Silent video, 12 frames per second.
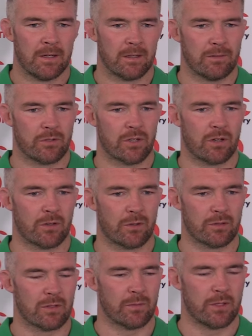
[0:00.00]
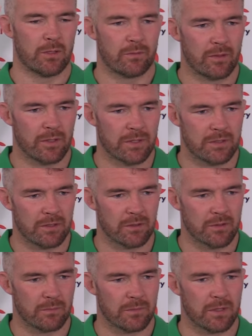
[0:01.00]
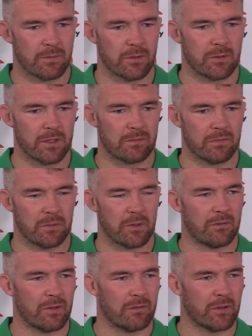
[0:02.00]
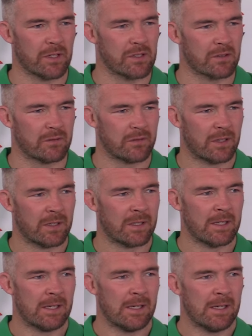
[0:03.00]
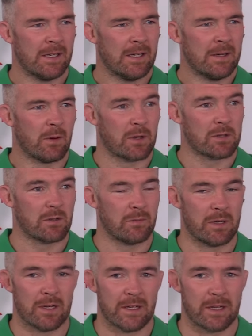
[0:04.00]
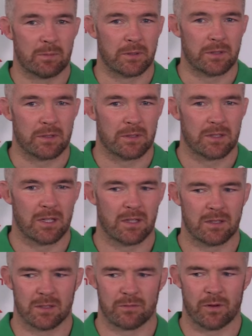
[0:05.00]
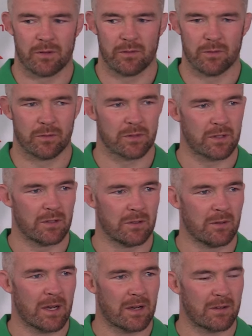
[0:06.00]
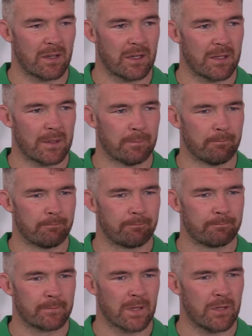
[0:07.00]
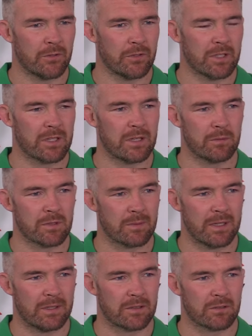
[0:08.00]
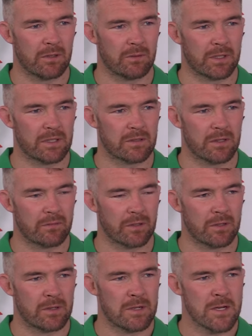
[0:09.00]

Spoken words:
even talking to some of the young fellas, you know, sometimes you can give them a bit of advice of what it's going to be like, but there's very few of us can do that. I don't think anyone's played in this ground against South Africa.